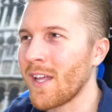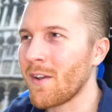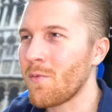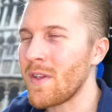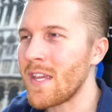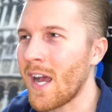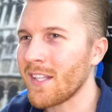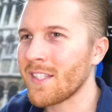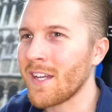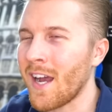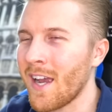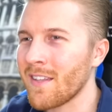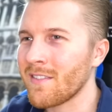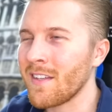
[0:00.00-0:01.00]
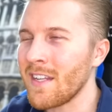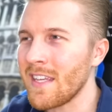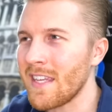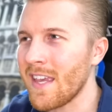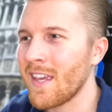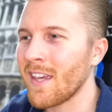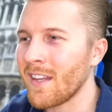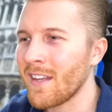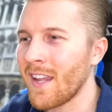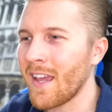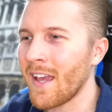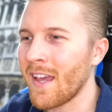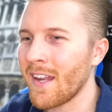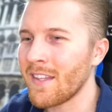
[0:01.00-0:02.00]
like we got to Iceland again
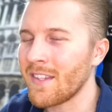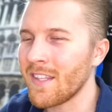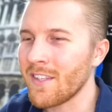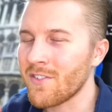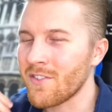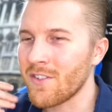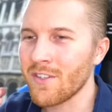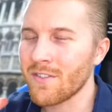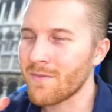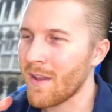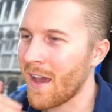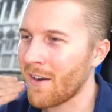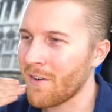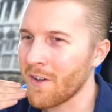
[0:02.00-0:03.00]
and it, this just, I don't